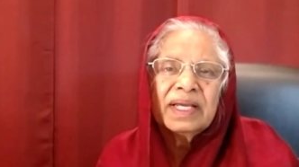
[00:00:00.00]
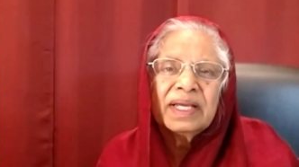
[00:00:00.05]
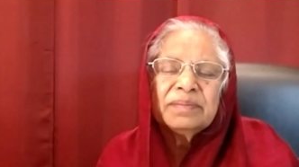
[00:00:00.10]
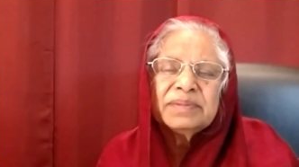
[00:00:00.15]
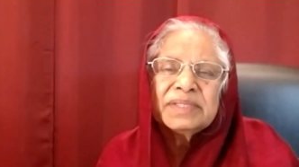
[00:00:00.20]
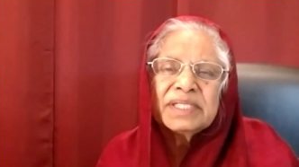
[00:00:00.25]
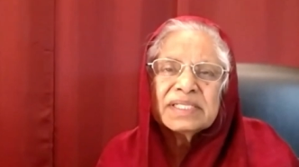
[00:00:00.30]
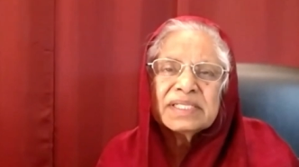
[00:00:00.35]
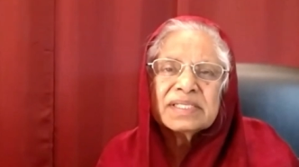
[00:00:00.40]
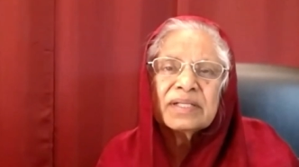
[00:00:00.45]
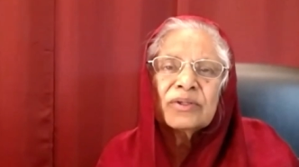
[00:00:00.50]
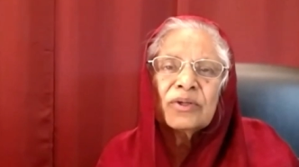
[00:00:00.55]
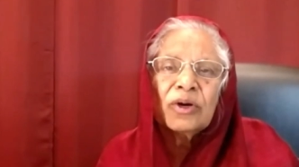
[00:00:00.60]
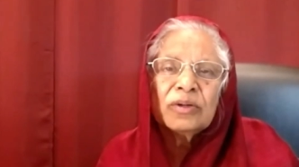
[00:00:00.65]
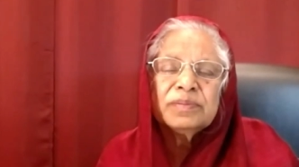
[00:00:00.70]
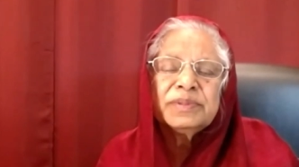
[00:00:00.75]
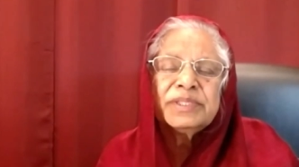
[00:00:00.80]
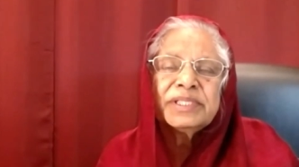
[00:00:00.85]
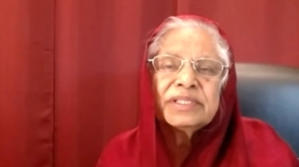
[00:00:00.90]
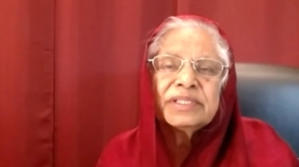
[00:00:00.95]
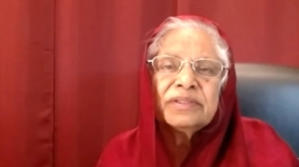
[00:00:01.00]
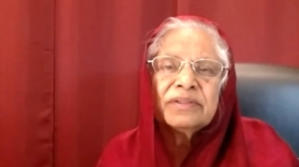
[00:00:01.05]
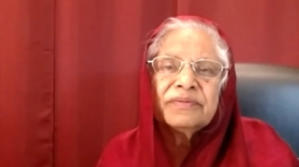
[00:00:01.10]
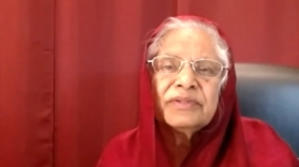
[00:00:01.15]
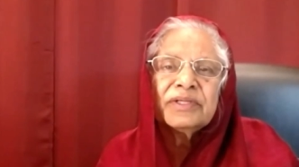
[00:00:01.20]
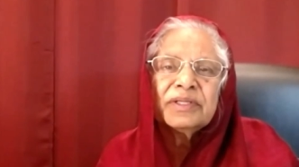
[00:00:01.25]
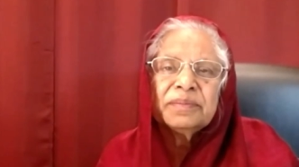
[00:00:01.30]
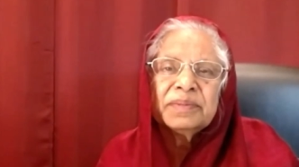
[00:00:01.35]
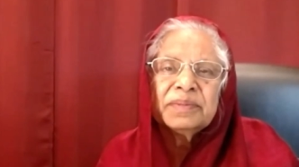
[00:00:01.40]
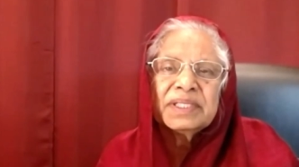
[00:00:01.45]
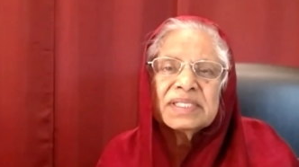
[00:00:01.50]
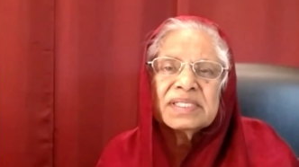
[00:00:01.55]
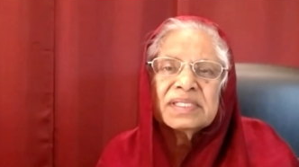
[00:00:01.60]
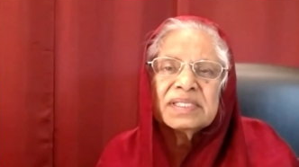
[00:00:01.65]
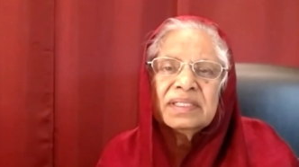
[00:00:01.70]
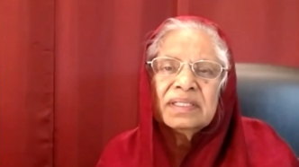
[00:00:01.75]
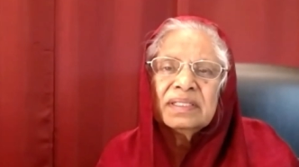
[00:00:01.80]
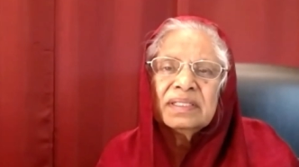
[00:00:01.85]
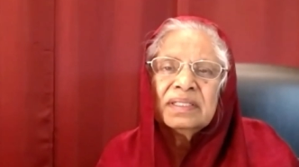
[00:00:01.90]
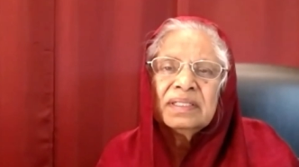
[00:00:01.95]
I'm just an object of your
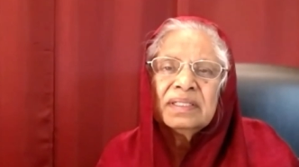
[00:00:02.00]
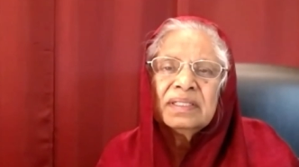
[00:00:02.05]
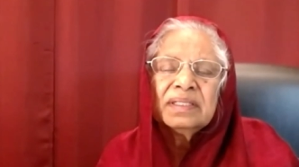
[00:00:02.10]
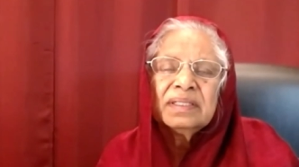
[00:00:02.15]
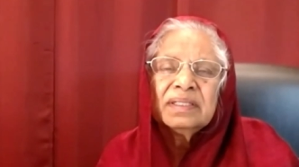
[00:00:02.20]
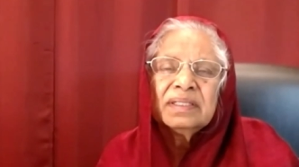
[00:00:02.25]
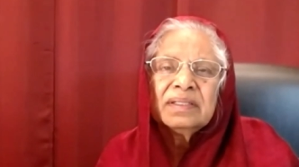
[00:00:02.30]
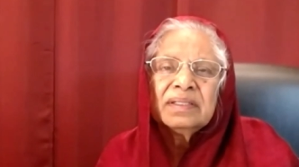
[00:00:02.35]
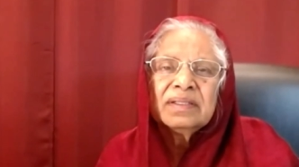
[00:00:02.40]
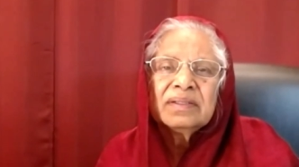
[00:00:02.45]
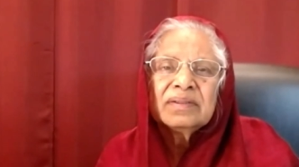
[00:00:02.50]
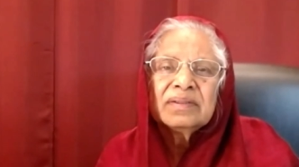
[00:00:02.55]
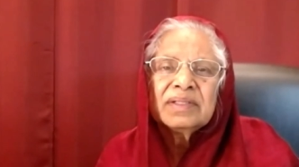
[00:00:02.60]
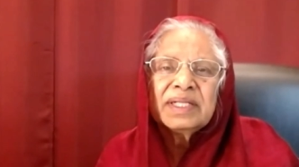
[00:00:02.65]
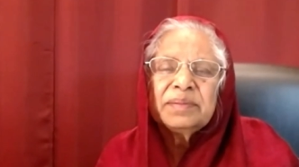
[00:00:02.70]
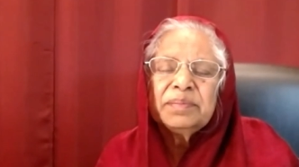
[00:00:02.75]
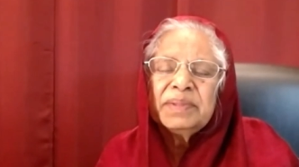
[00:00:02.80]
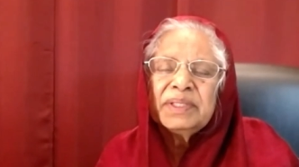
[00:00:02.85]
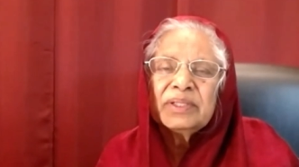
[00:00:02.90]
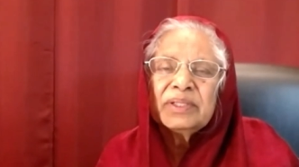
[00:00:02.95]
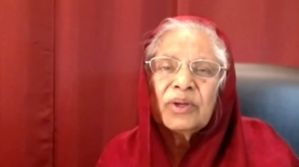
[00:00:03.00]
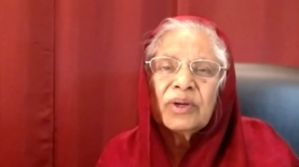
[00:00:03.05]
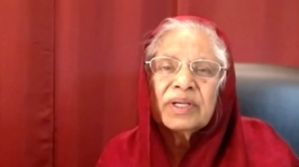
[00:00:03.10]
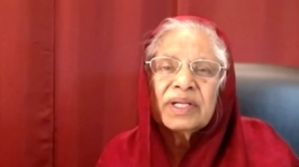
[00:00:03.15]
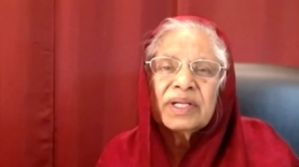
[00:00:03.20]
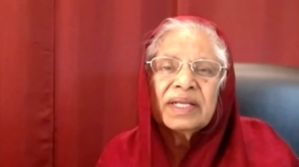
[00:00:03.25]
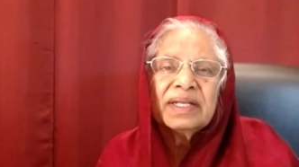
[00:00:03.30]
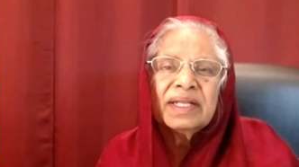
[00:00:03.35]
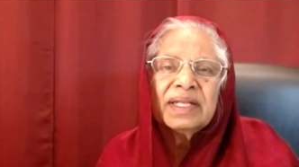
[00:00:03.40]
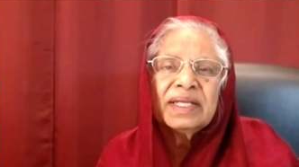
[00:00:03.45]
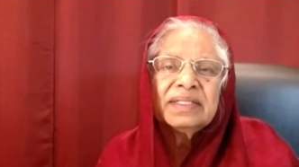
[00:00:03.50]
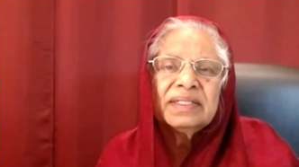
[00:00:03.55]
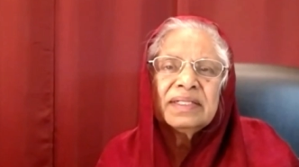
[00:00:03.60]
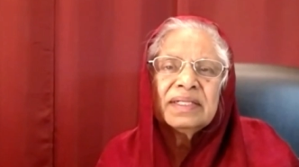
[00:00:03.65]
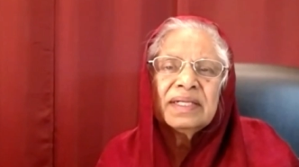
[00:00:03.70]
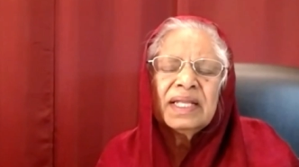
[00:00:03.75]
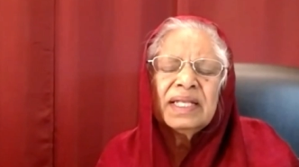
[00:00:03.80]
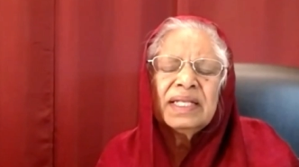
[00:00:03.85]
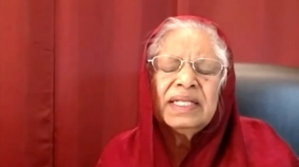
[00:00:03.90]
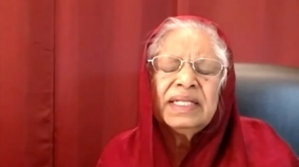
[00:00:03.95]
mercy. Let me not let
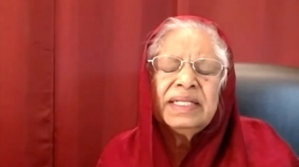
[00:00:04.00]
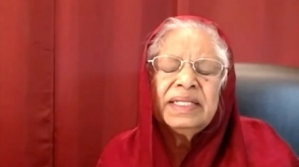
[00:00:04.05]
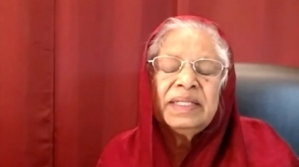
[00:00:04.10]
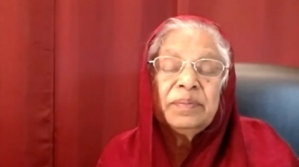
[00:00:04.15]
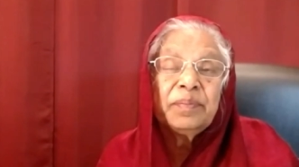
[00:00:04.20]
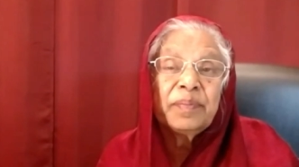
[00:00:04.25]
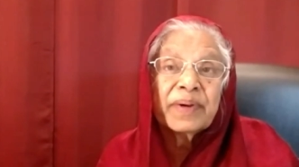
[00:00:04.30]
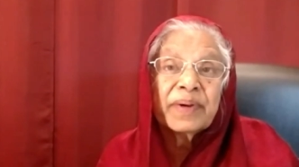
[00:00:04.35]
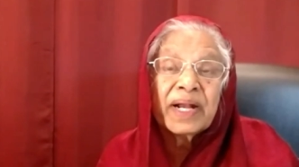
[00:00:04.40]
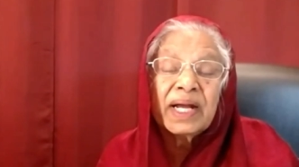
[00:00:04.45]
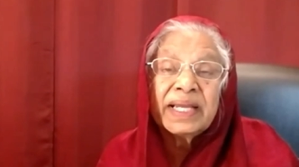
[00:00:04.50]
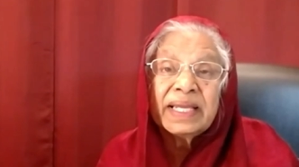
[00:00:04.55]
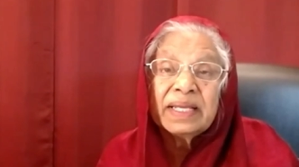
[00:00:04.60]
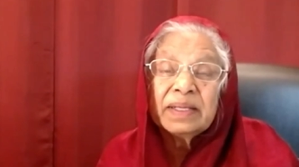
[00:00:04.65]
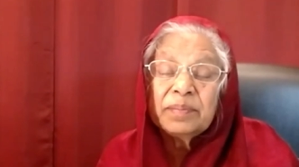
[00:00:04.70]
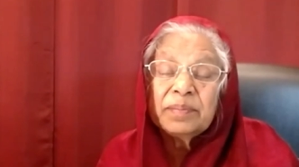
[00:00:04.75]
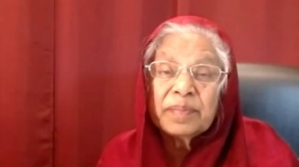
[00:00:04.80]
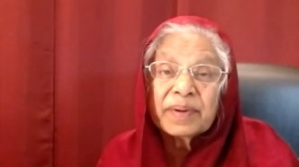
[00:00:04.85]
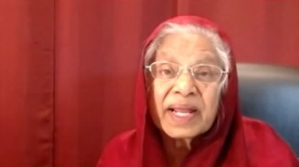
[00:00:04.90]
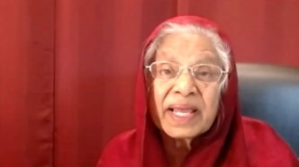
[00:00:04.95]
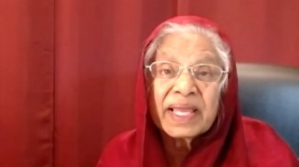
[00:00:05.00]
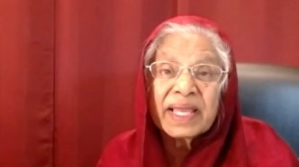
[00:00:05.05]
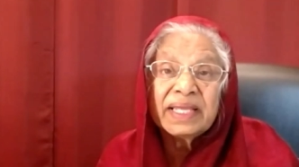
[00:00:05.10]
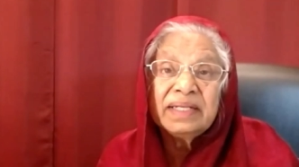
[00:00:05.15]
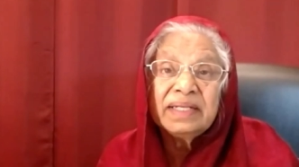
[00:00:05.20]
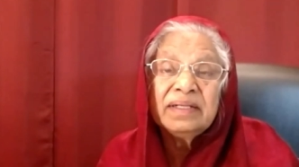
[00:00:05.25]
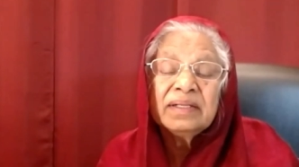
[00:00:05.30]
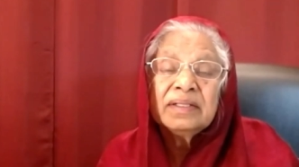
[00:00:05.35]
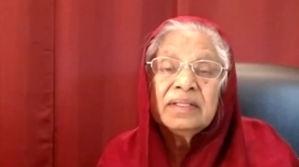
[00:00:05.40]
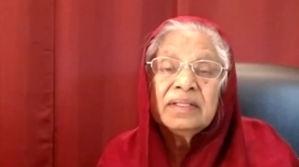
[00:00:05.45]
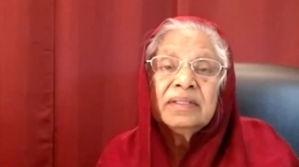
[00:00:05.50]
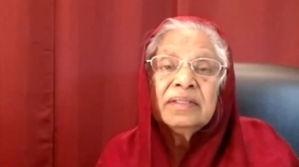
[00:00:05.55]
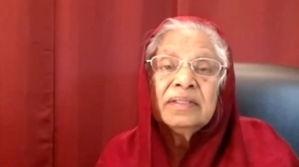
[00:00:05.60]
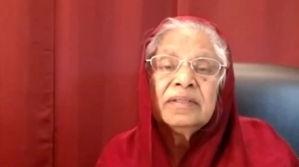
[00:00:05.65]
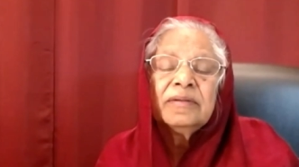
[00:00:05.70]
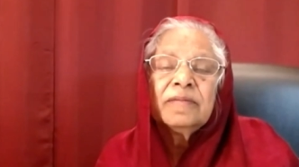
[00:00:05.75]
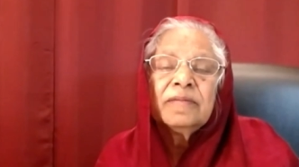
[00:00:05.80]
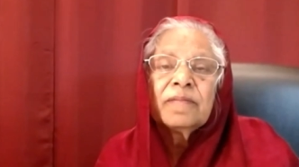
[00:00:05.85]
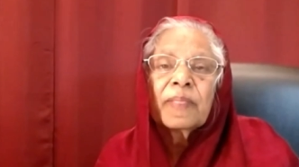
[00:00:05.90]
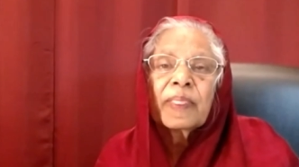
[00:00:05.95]
any pride,
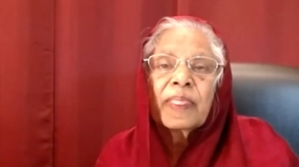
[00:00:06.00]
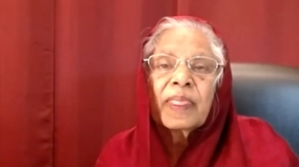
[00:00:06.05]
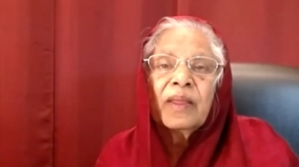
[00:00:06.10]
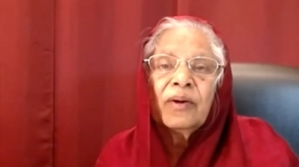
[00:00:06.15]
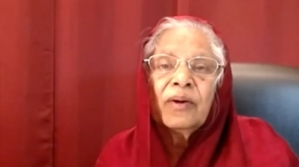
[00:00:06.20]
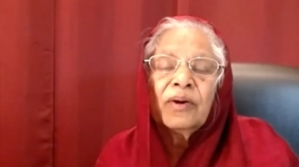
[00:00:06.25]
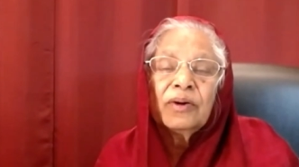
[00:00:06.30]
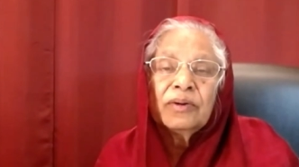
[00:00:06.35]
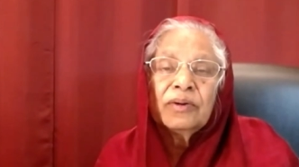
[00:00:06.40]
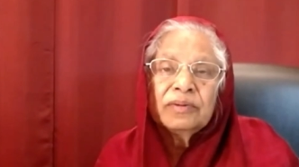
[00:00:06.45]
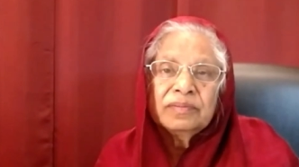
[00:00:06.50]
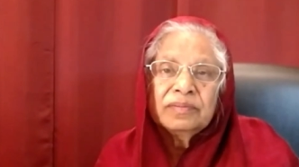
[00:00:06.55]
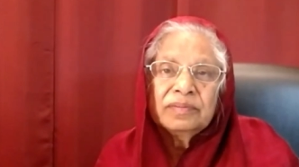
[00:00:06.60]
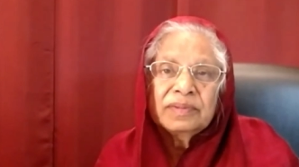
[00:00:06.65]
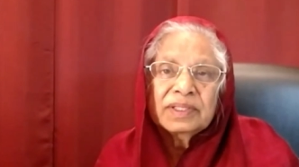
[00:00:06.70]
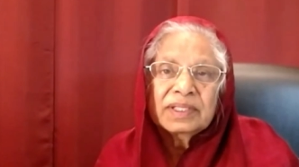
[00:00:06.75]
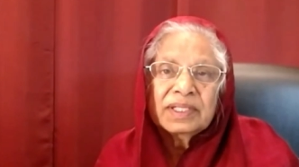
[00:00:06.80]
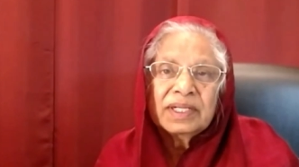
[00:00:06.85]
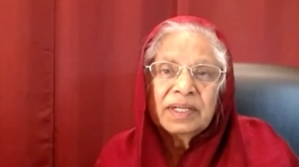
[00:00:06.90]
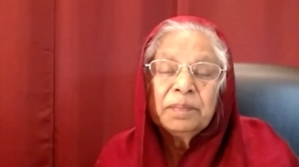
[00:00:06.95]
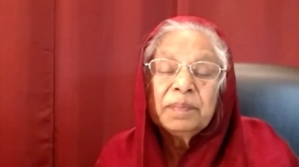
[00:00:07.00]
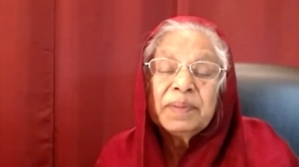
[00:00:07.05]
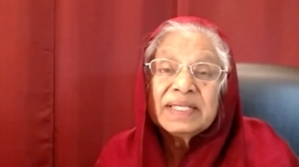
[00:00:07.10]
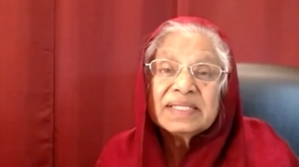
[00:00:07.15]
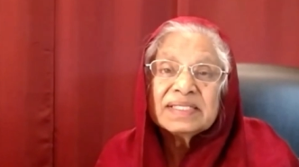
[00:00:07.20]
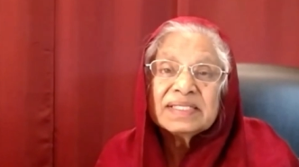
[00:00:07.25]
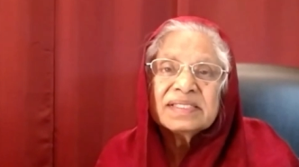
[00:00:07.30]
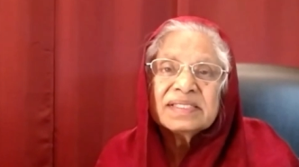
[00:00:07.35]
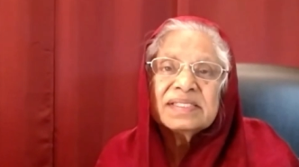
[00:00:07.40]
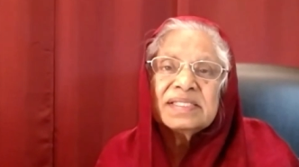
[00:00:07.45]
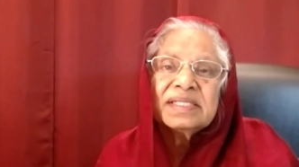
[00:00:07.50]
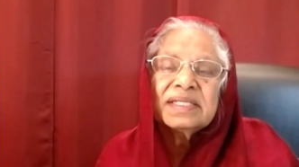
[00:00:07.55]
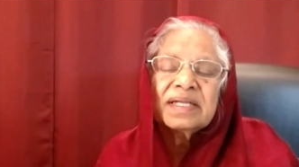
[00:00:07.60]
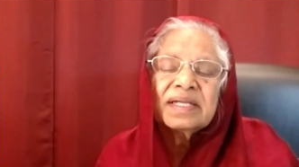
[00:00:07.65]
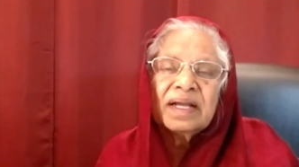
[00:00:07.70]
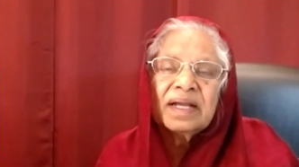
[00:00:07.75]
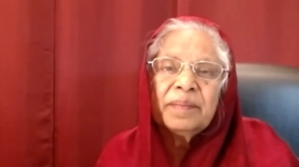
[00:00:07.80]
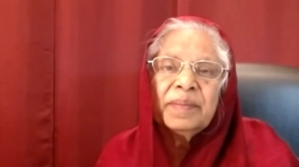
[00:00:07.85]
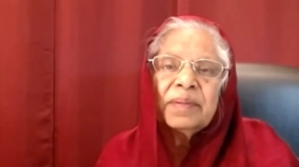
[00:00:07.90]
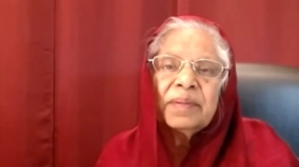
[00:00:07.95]
or
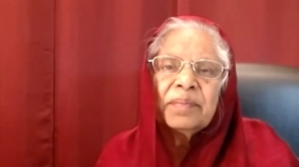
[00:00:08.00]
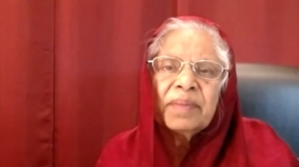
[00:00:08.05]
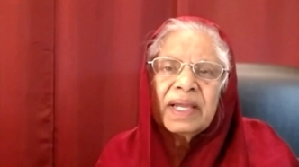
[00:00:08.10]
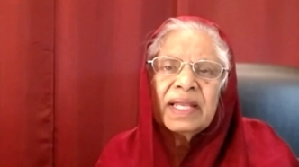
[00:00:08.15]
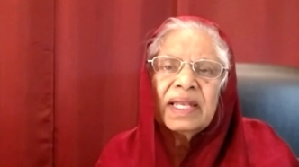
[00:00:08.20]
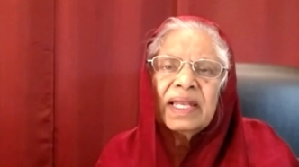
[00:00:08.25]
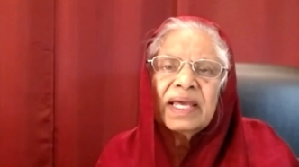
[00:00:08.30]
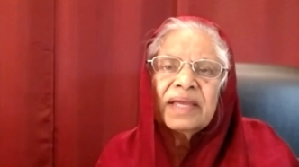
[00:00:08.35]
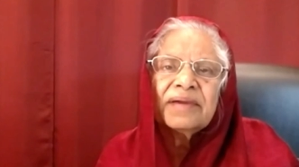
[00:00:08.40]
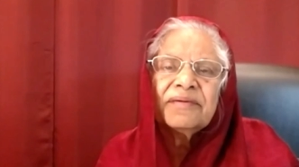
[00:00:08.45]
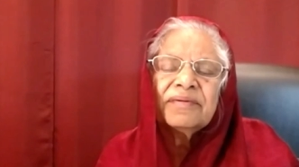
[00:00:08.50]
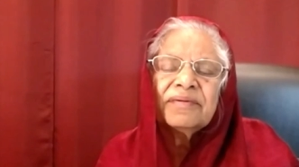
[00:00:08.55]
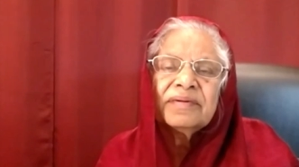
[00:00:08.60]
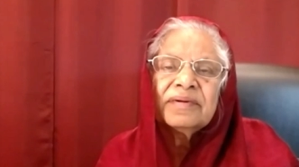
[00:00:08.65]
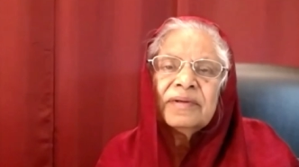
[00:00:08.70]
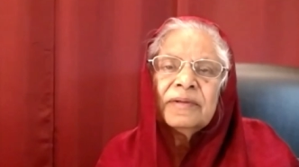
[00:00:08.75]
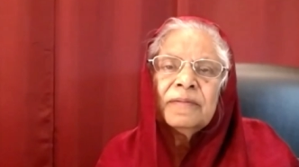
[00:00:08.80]
complacency come in my life.